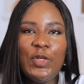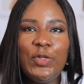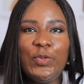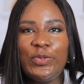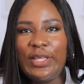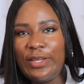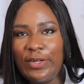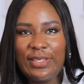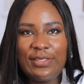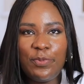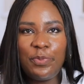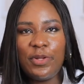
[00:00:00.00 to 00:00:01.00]
You tell your
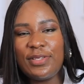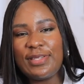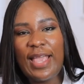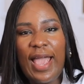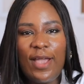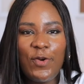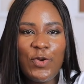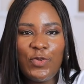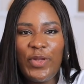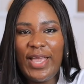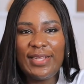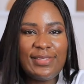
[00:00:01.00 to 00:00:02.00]
30 plus guy, oh,
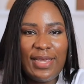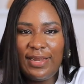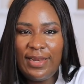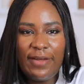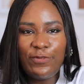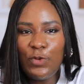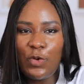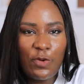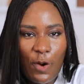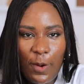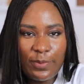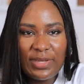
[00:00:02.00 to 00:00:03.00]
you ate and left no
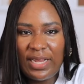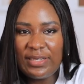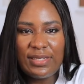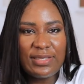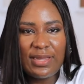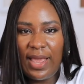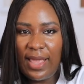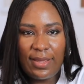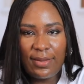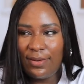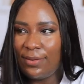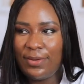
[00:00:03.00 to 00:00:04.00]
crumbs. And he's like,
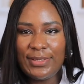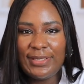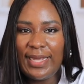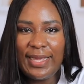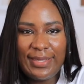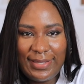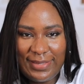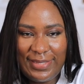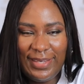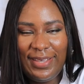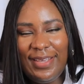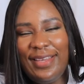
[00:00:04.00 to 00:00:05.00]
what did I eat?